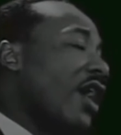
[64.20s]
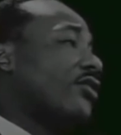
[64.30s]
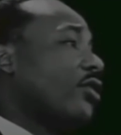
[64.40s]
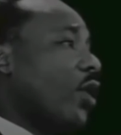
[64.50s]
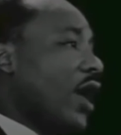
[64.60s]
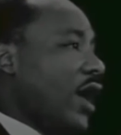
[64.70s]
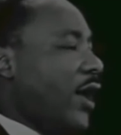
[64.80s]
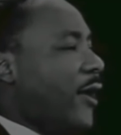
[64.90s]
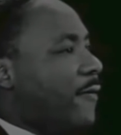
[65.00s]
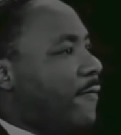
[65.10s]
not the
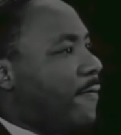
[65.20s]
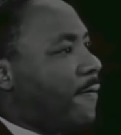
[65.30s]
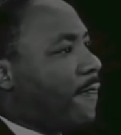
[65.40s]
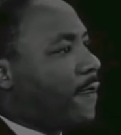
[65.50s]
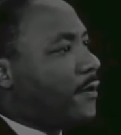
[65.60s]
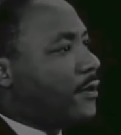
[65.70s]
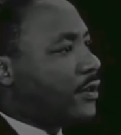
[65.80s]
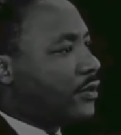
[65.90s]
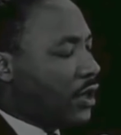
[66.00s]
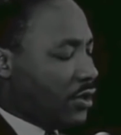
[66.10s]
way.
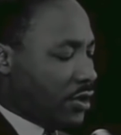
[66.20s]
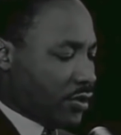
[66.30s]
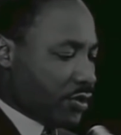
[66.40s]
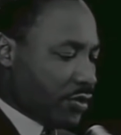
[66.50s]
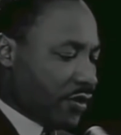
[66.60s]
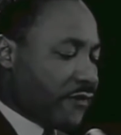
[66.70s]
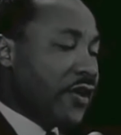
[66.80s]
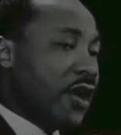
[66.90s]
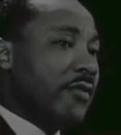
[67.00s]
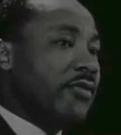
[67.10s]
Continue to
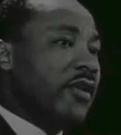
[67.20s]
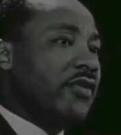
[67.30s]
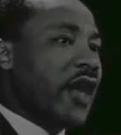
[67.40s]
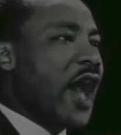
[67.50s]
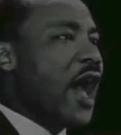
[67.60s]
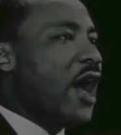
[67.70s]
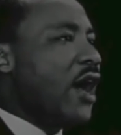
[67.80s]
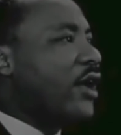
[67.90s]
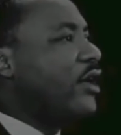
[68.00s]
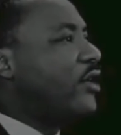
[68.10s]
affirm that
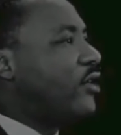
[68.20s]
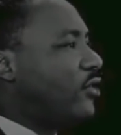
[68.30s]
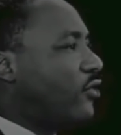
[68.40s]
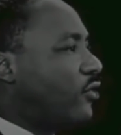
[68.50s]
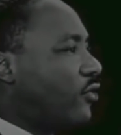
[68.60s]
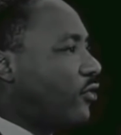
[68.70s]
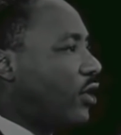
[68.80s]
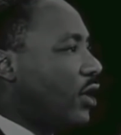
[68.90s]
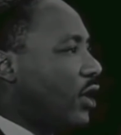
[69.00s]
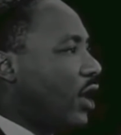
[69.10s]
there is
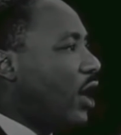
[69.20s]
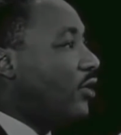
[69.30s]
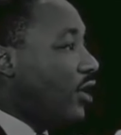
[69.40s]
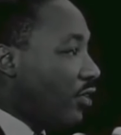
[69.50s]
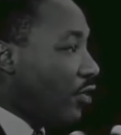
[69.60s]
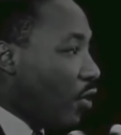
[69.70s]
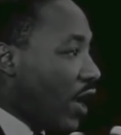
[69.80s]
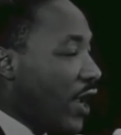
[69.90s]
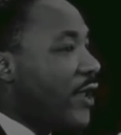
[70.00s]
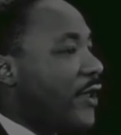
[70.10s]
another
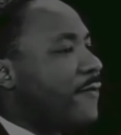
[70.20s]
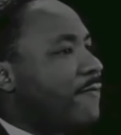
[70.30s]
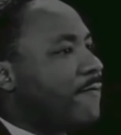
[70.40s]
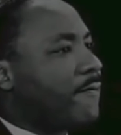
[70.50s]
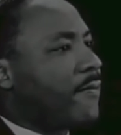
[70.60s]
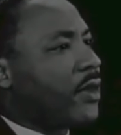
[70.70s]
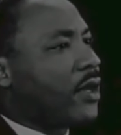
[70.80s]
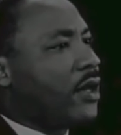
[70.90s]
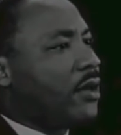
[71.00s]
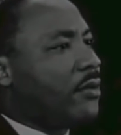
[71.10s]
way.
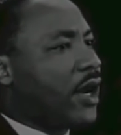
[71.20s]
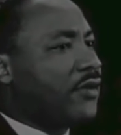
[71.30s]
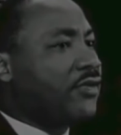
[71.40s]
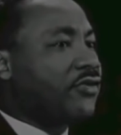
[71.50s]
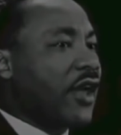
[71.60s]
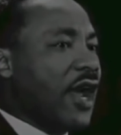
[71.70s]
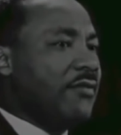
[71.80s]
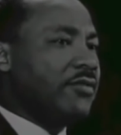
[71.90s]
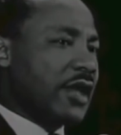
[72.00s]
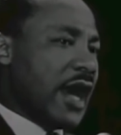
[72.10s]
But at the
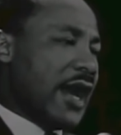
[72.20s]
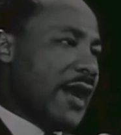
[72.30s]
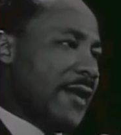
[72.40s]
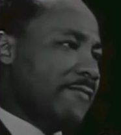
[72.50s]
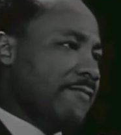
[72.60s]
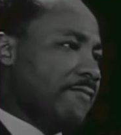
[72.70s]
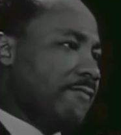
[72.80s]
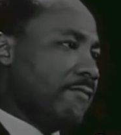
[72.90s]
same time,